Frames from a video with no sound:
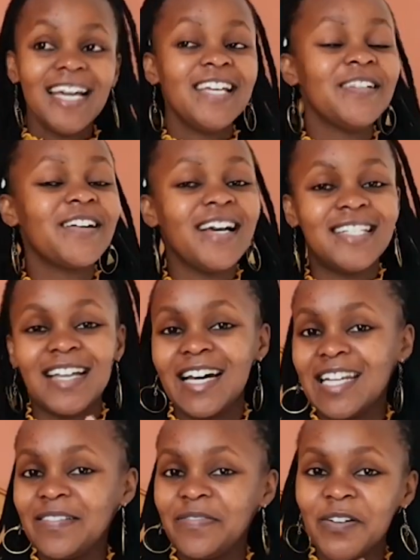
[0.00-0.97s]
You guys, I
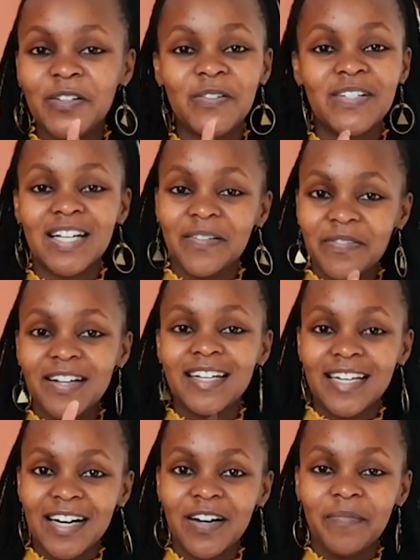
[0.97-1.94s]
can afford to laugh right
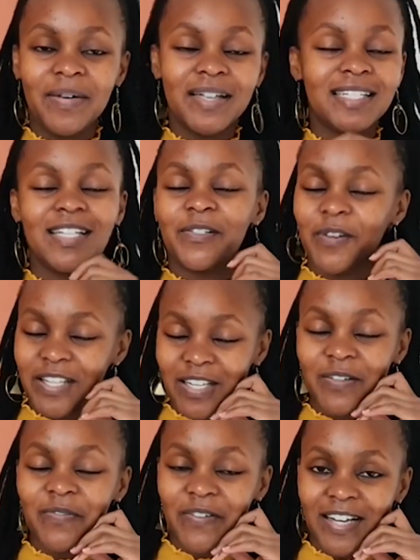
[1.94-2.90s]
now, but it
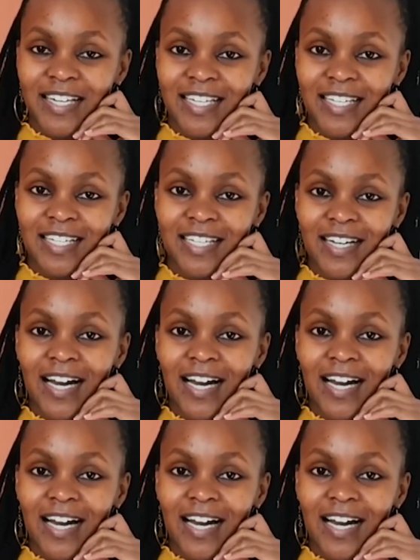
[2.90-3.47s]
wasn't funny.